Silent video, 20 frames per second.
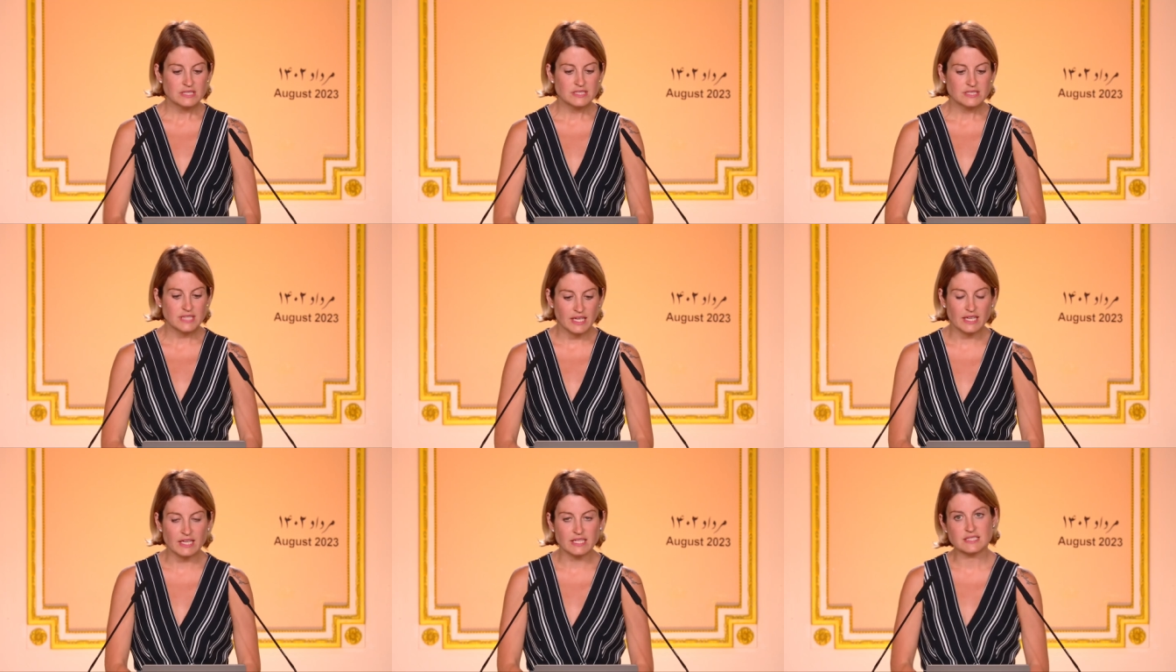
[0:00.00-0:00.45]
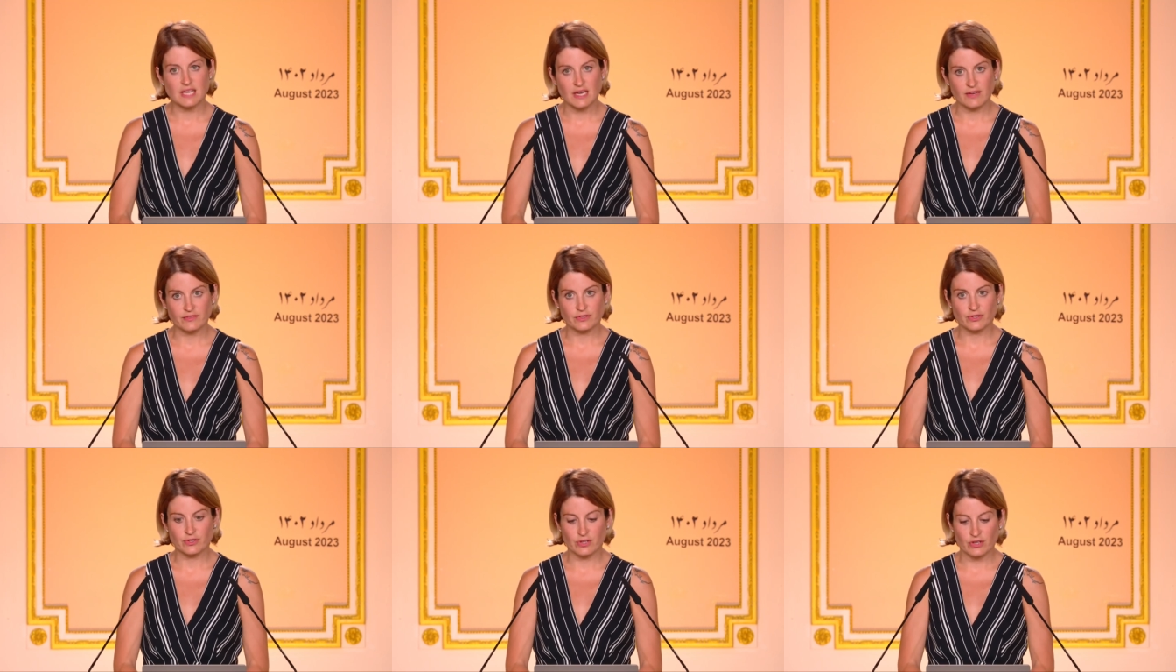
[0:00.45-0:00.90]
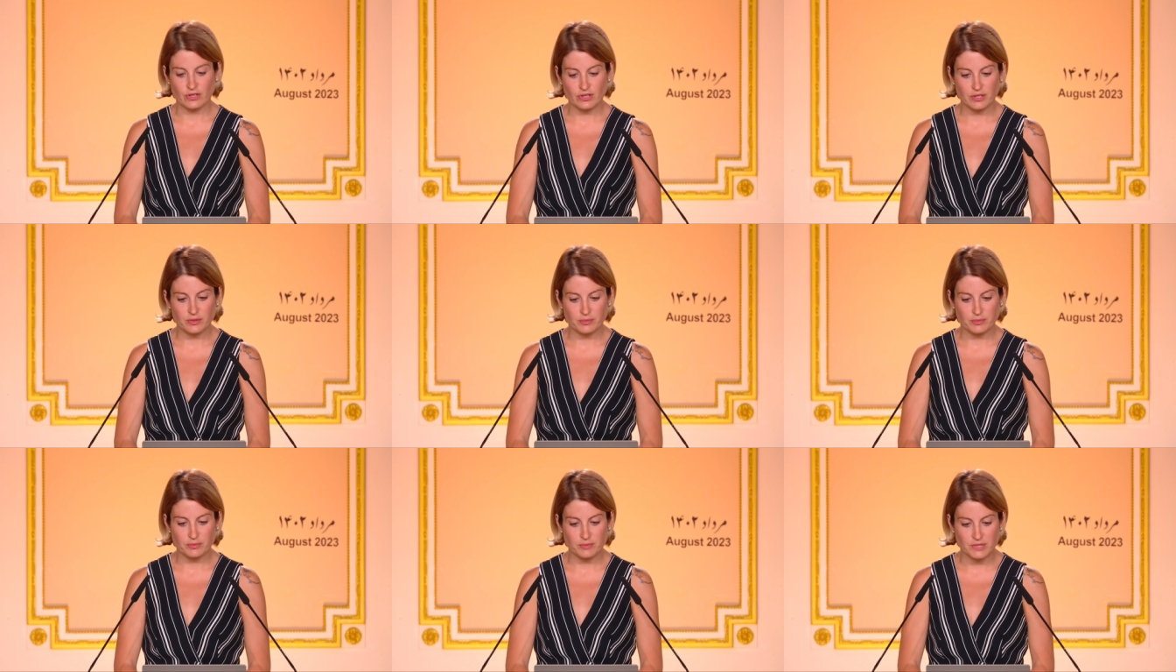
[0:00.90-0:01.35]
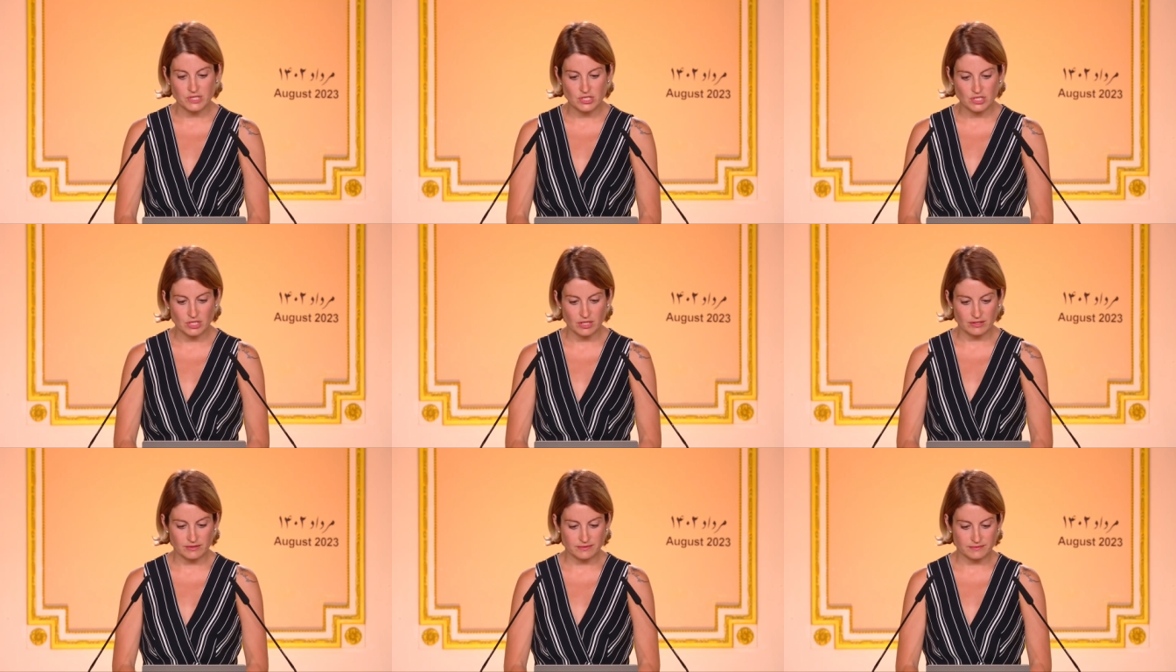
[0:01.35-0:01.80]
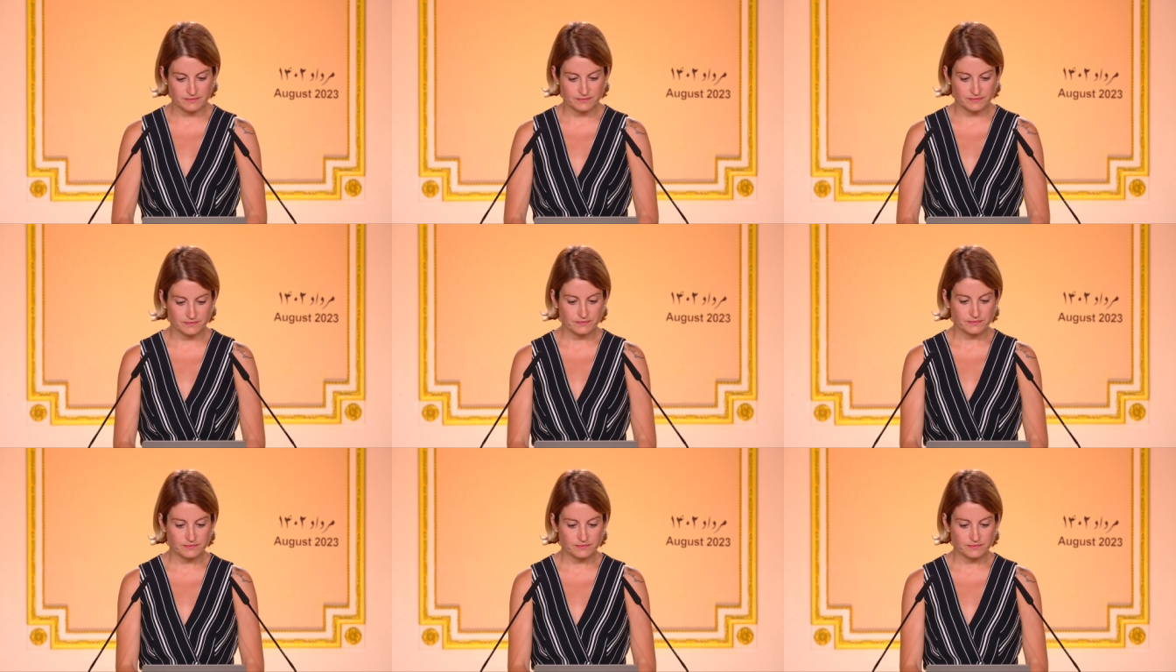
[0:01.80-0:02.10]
decades after their commission.